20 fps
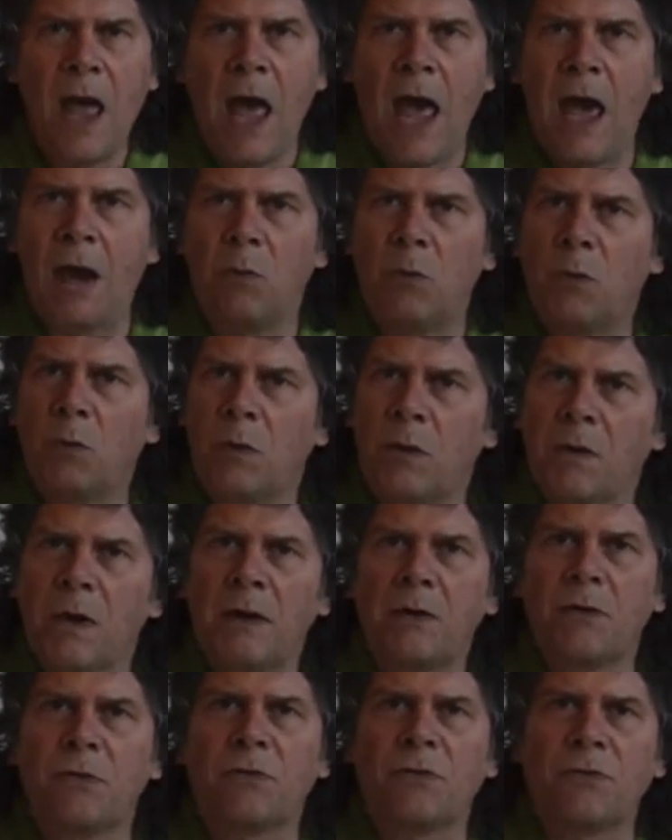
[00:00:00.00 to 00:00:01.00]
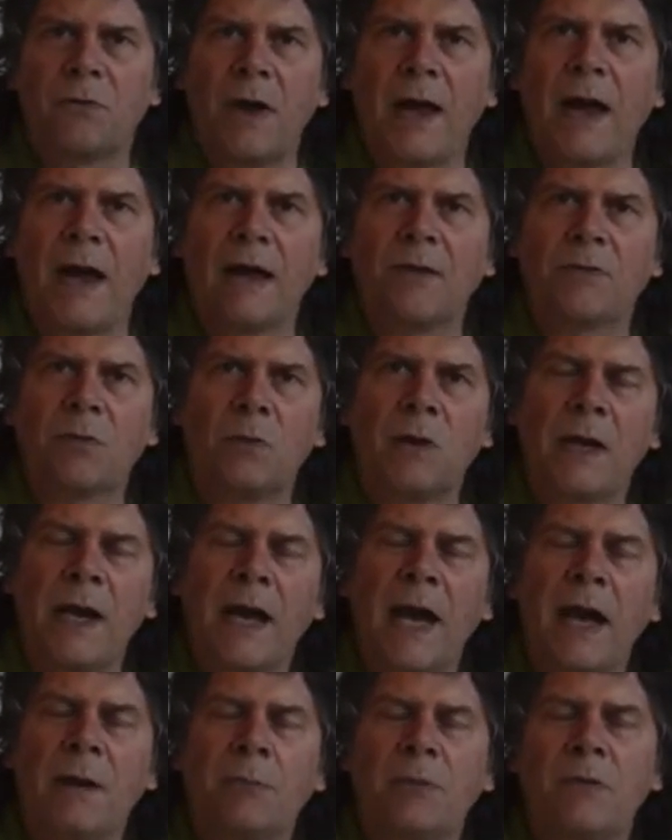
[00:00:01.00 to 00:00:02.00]
And when we're under stress, what
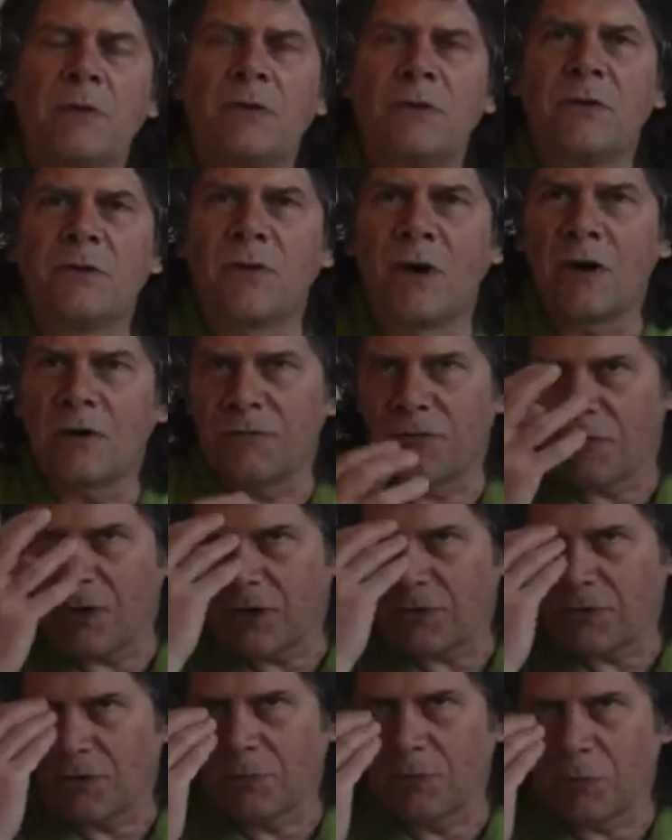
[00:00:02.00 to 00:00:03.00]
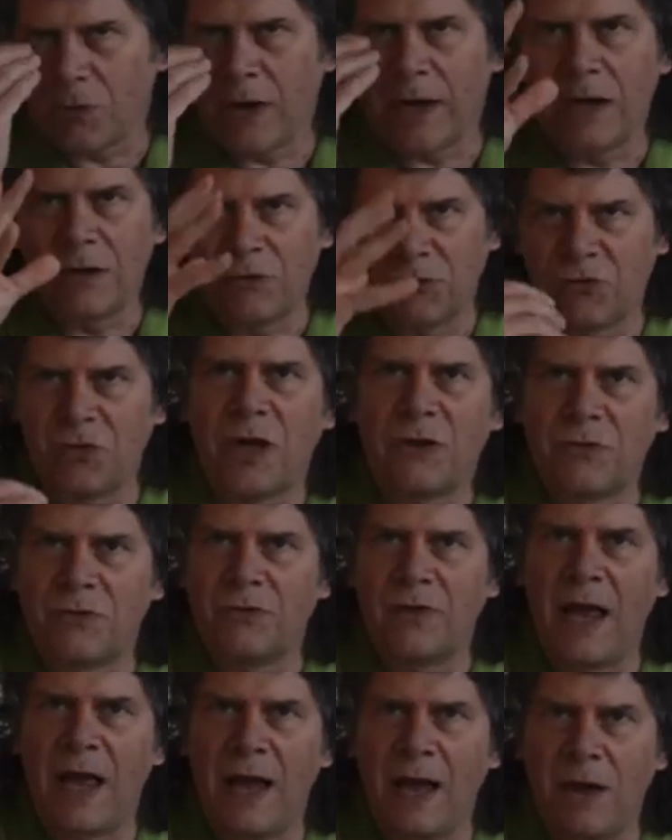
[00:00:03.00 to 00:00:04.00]
happens is our frontal brain shuts
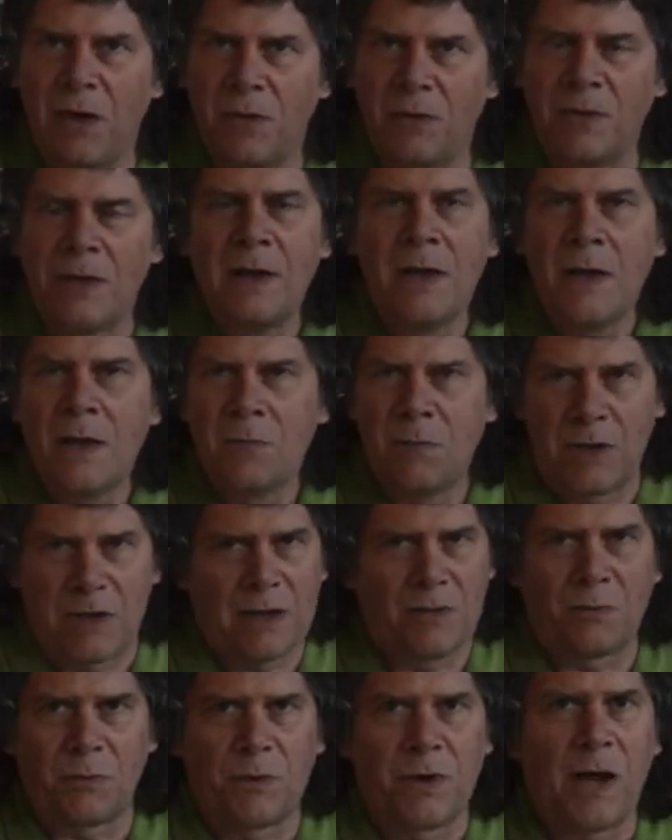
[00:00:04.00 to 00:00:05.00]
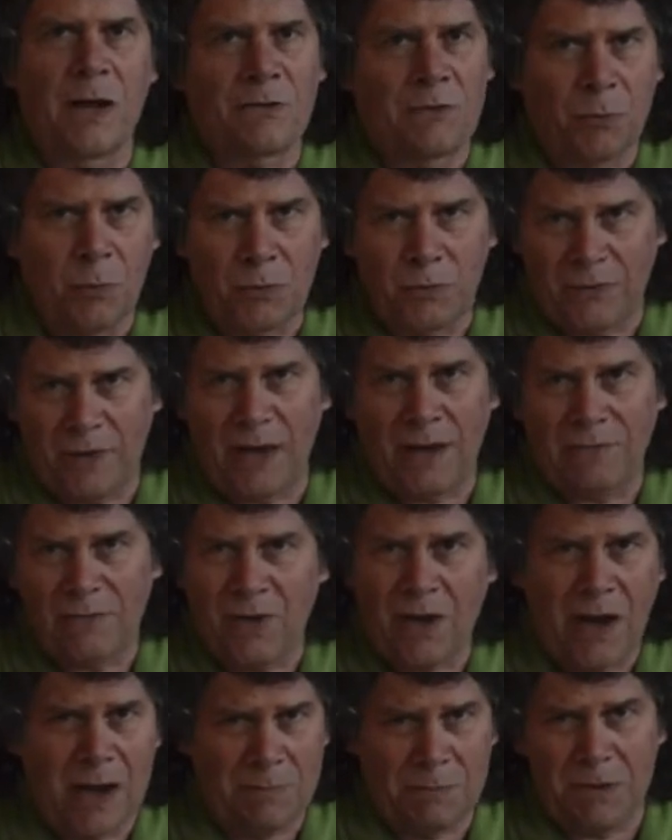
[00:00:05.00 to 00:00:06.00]
down because we're not supposed to have
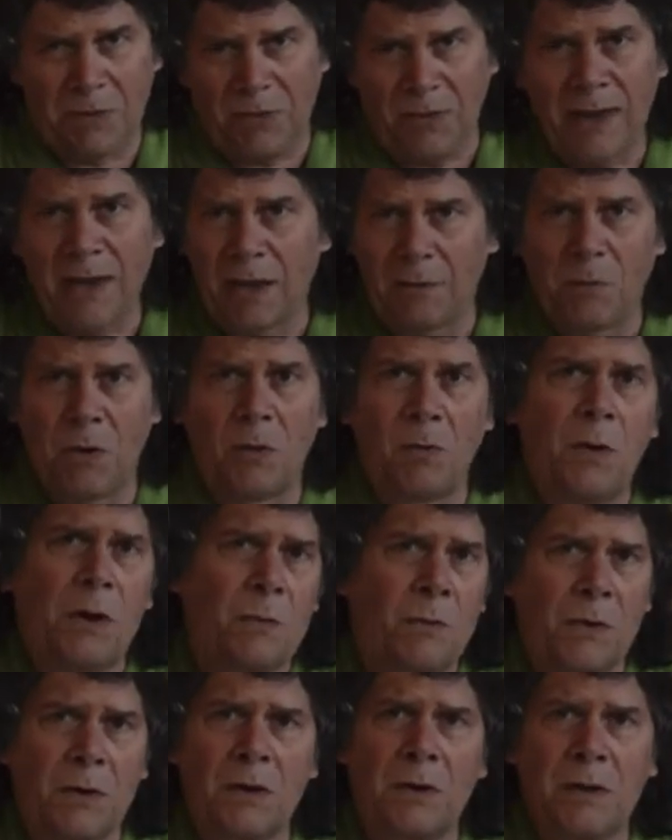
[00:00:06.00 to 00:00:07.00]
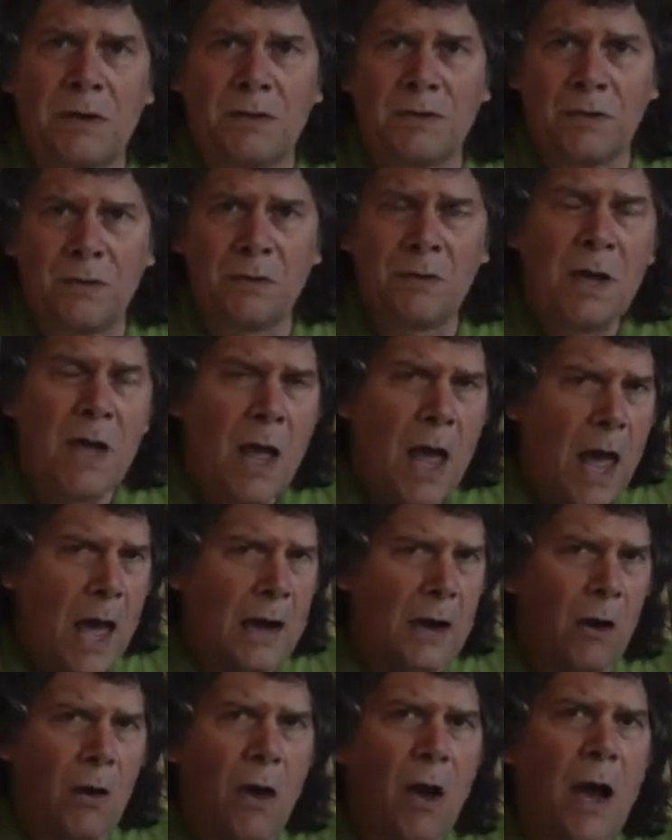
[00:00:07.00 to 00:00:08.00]
time to think about what we're going to do,
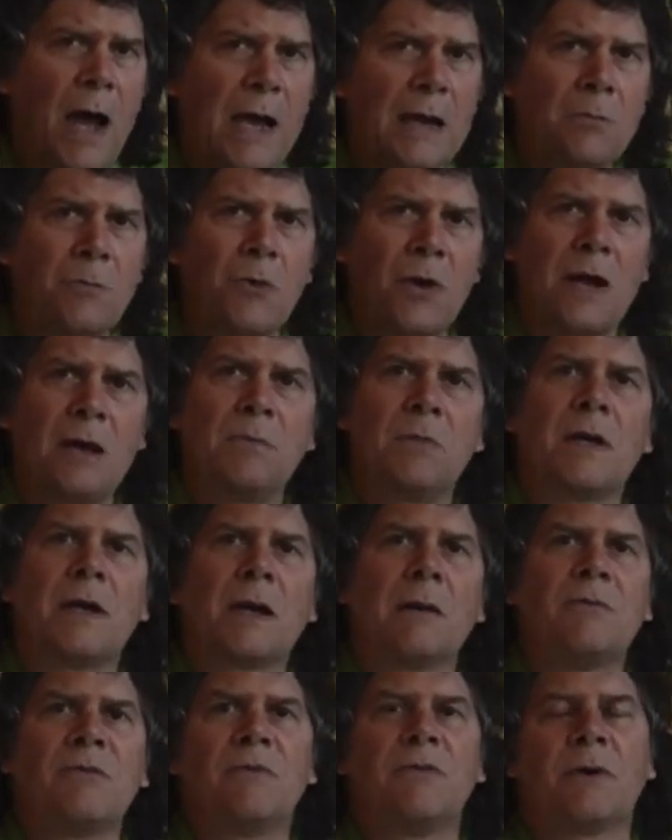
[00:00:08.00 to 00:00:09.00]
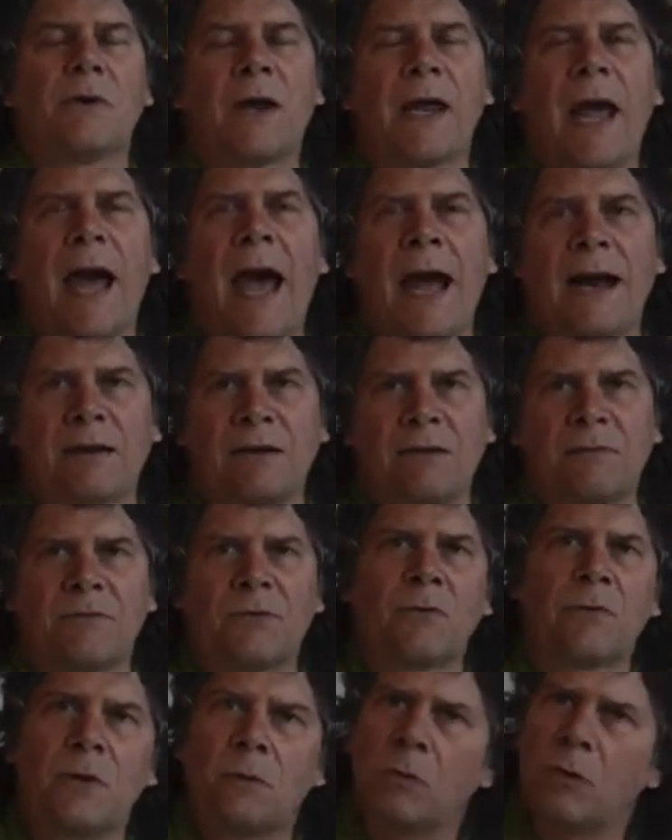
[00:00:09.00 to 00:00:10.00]
and our hindbrain becomes very active
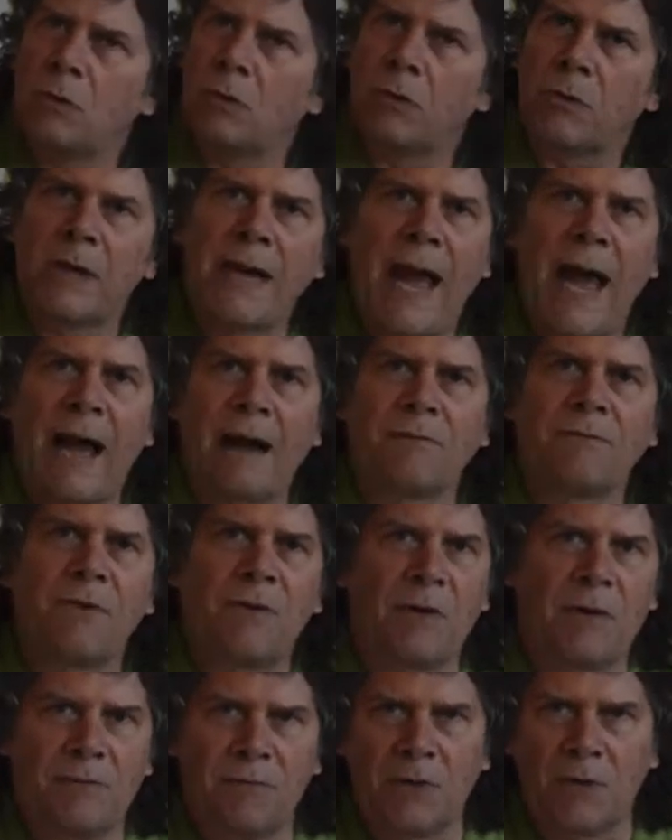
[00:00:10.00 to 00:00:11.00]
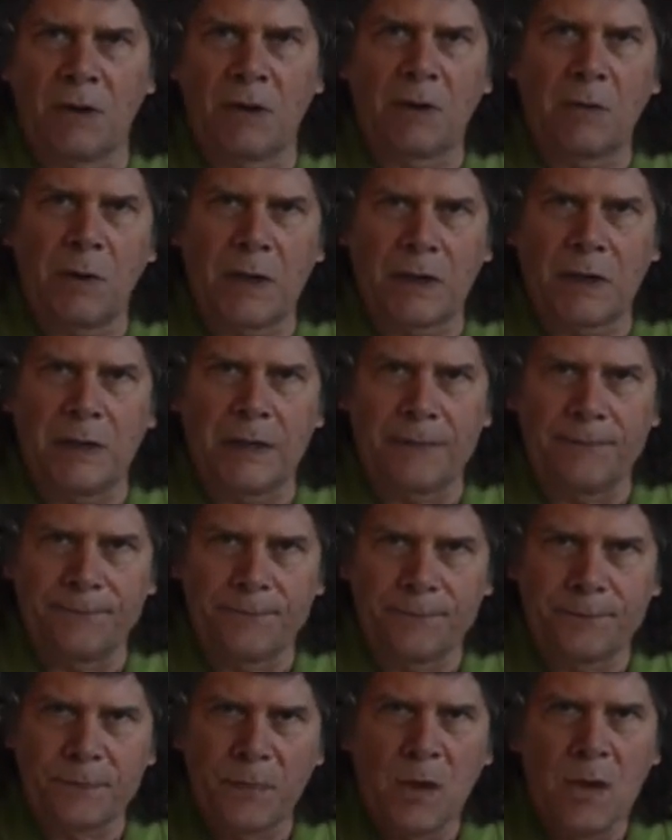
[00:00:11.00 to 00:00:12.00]
so that we'll react very, very quickly.
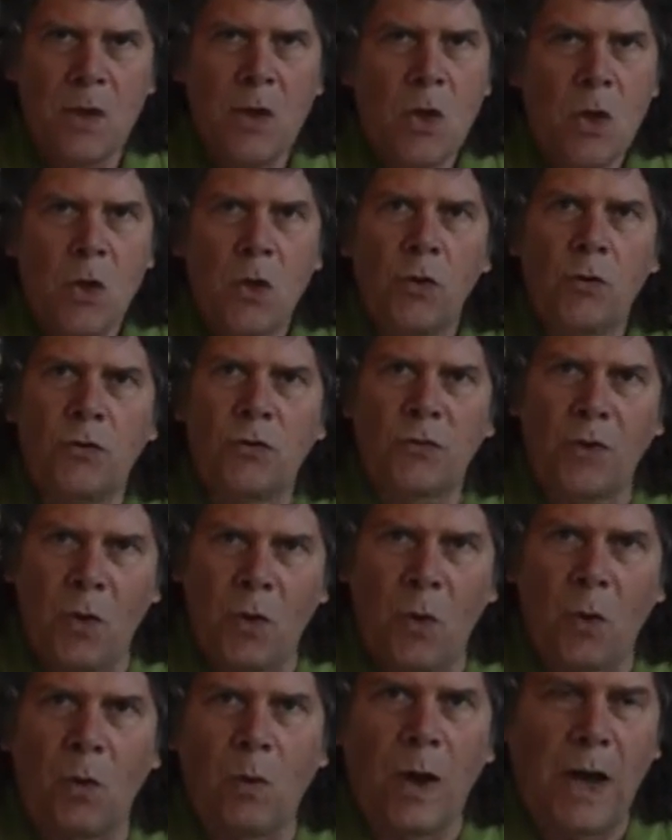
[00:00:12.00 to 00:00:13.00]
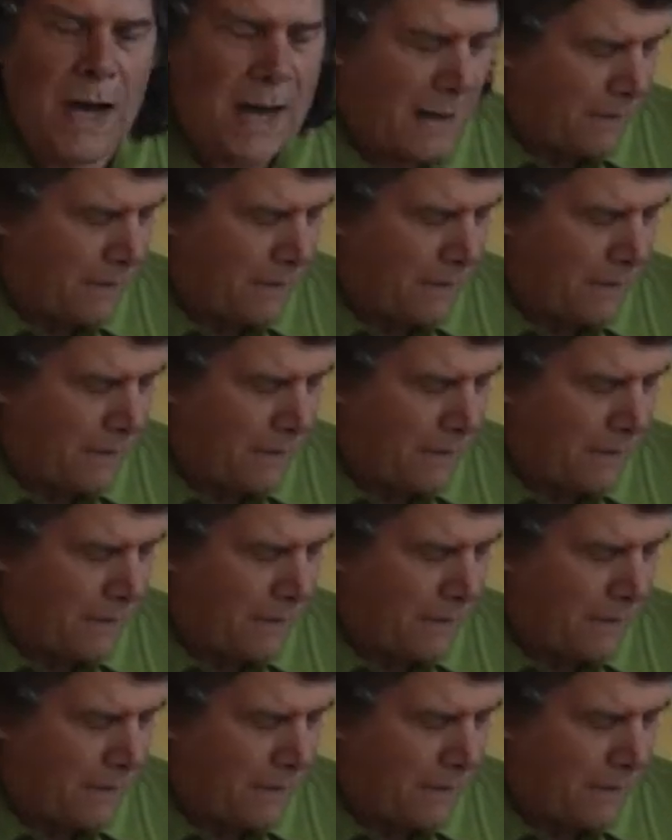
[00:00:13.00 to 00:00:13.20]
So